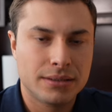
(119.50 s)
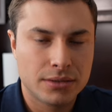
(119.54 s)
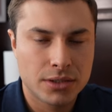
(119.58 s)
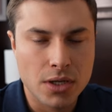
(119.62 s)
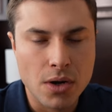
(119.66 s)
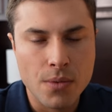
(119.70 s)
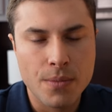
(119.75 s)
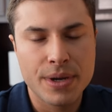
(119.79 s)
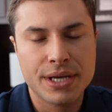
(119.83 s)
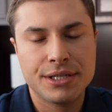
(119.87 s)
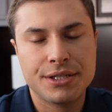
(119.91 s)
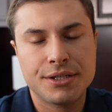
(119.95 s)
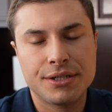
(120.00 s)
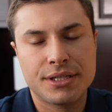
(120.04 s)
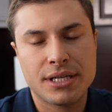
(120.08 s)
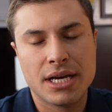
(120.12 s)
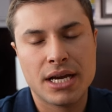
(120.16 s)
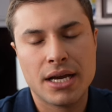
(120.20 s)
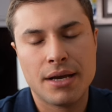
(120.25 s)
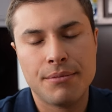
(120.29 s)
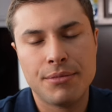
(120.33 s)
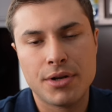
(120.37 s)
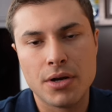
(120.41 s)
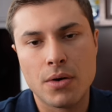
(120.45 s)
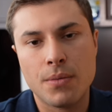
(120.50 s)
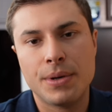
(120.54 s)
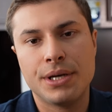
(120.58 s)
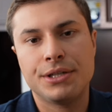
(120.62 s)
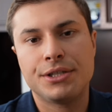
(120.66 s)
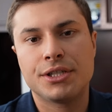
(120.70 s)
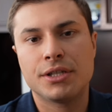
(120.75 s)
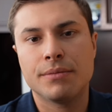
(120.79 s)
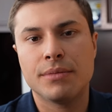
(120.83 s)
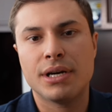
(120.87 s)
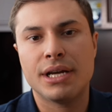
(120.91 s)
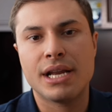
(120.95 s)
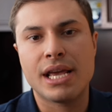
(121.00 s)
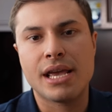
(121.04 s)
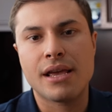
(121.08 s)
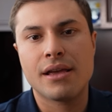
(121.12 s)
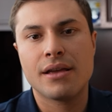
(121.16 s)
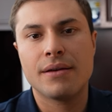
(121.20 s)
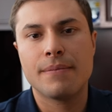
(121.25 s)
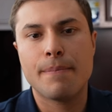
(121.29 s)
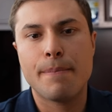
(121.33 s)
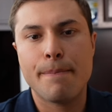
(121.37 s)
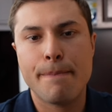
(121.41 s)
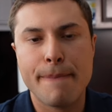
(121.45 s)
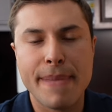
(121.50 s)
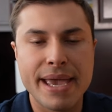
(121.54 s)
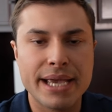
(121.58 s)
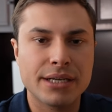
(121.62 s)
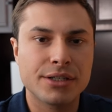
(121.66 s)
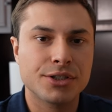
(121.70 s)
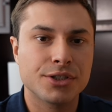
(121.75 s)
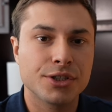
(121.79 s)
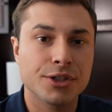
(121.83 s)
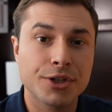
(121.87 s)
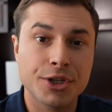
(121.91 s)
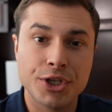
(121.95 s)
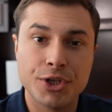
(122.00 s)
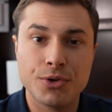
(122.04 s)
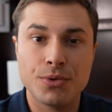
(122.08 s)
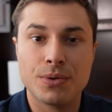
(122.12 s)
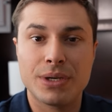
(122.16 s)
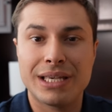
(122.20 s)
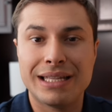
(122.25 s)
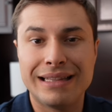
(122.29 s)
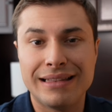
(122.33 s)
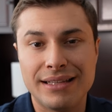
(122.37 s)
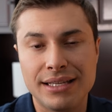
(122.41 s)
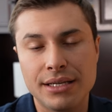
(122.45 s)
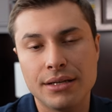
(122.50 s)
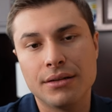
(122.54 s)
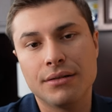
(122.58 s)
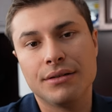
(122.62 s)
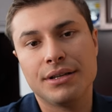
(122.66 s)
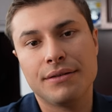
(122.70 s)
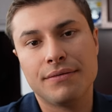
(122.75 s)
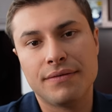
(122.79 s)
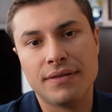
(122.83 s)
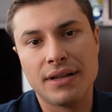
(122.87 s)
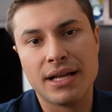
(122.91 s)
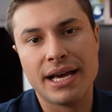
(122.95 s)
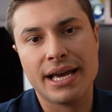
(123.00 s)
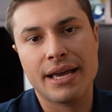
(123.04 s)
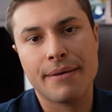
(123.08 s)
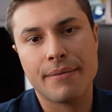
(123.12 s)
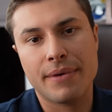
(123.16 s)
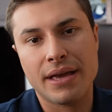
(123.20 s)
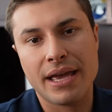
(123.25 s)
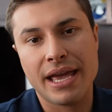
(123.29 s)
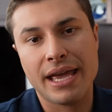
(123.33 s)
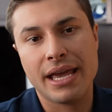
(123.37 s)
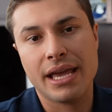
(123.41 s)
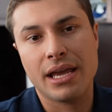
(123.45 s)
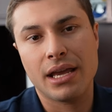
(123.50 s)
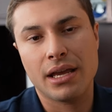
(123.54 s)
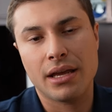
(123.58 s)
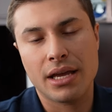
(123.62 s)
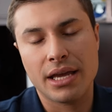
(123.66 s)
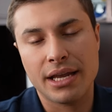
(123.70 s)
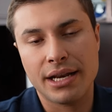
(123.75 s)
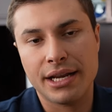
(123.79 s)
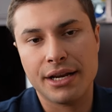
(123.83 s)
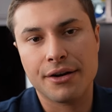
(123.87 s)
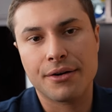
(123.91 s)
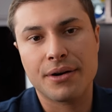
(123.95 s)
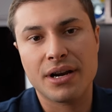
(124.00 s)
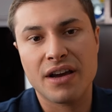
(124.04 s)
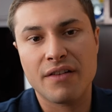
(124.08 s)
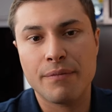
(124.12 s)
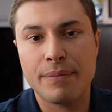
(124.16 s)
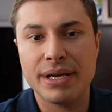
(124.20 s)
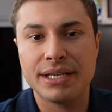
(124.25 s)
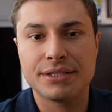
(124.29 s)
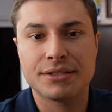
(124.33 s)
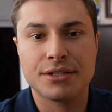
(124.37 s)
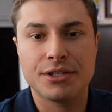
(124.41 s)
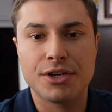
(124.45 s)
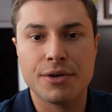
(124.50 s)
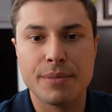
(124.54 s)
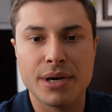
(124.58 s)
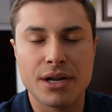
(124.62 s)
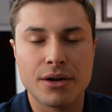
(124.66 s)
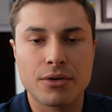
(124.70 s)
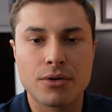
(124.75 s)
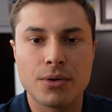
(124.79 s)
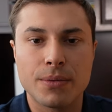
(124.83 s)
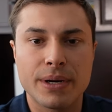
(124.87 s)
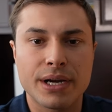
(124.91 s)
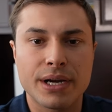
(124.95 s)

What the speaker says: Don't waste your time, don't waste your money. Make sure you can legally fly an aircraft based on your medical